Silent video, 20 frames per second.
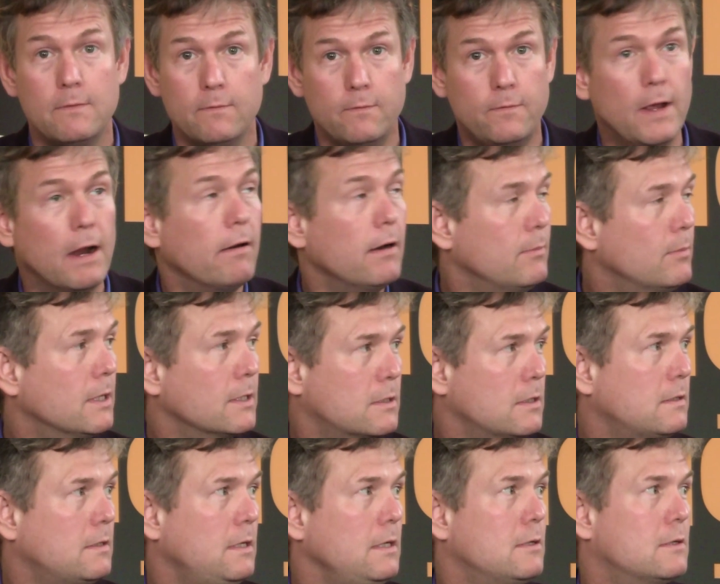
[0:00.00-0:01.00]
very
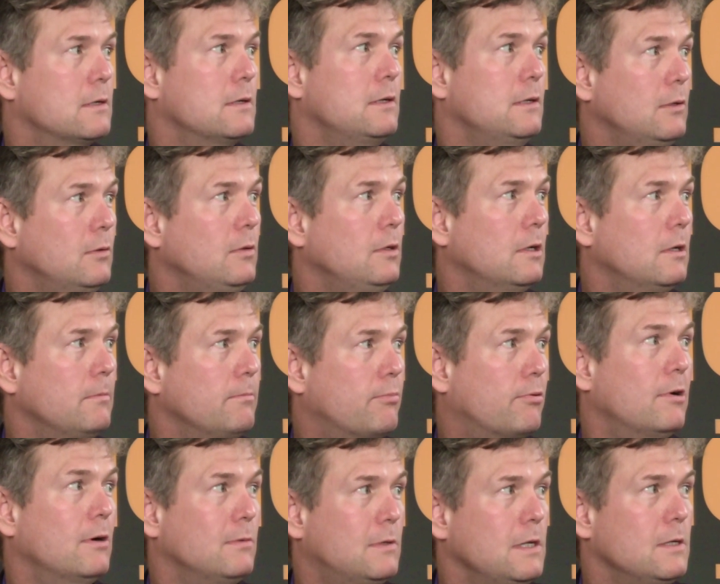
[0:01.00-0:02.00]
much a teacher union,
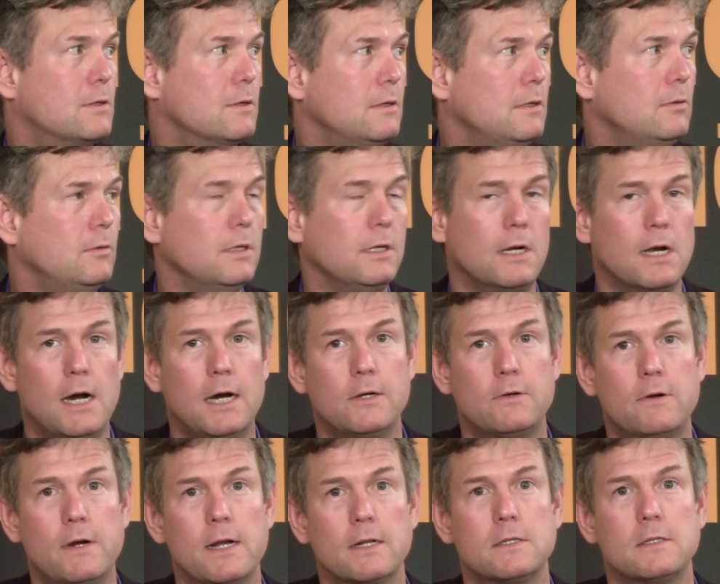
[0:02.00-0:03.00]
pro-teacher union
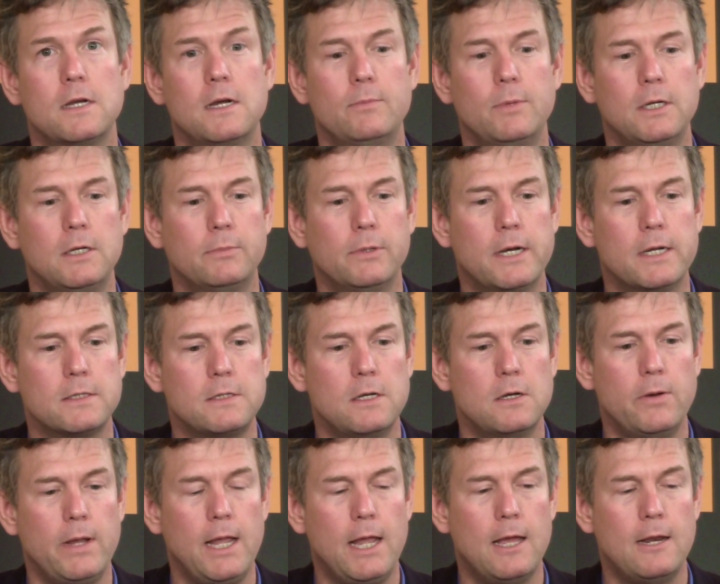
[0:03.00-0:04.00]
contract signed by de
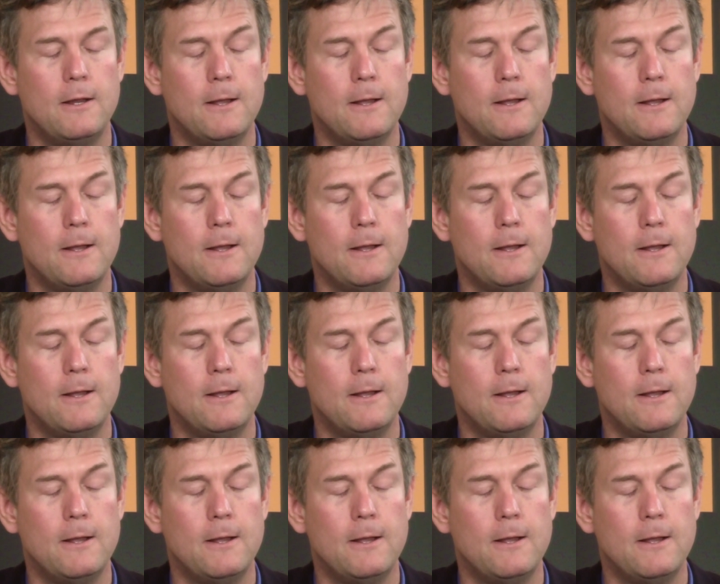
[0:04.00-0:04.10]
Blasio.